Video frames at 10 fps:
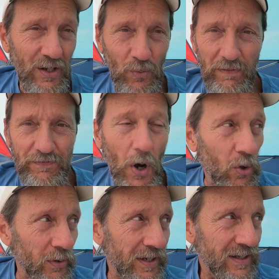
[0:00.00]
would
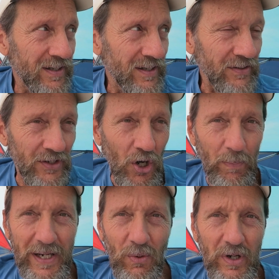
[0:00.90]
fold?
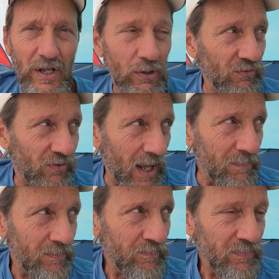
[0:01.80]
Nobody would use them.